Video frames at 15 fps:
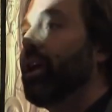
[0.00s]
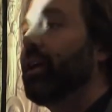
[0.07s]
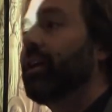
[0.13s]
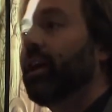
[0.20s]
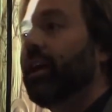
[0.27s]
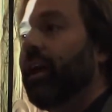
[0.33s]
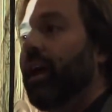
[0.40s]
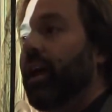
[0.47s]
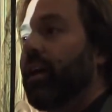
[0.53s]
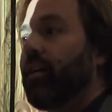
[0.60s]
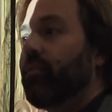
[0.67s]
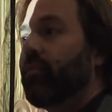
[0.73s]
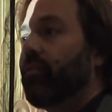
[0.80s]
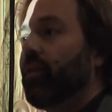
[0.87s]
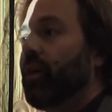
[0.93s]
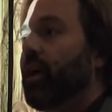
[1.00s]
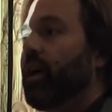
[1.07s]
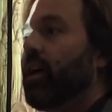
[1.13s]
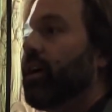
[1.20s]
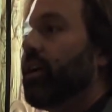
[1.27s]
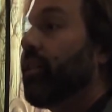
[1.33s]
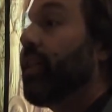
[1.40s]
in a cave.
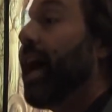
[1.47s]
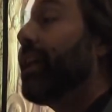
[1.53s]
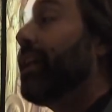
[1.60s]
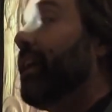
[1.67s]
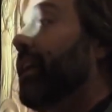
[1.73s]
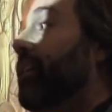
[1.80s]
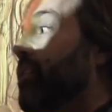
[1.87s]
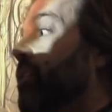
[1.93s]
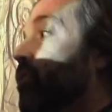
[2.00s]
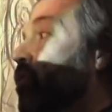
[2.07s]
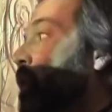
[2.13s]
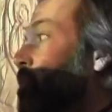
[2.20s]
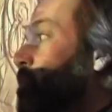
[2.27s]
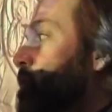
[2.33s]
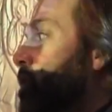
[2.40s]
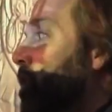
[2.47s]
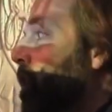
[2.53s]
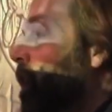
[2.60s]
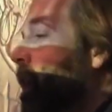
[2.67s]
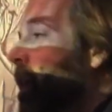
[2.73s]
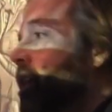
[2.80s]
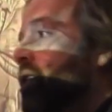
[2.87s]
Now that in Scripture,
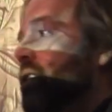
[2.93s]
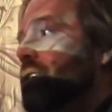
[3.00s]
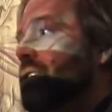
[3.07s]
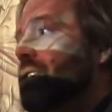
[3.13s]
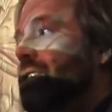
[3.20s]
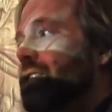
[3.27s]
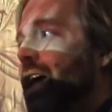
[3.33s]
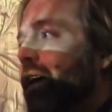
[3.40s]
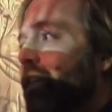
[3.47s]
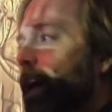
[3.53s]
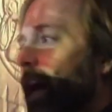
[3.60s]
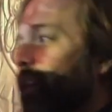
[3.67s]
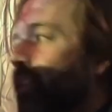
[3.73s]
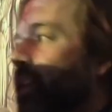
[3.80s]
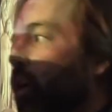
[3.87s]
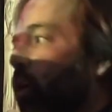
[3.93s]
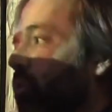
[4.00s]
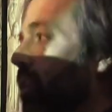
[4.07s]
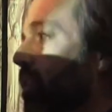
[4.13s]
it doesn't say that. The only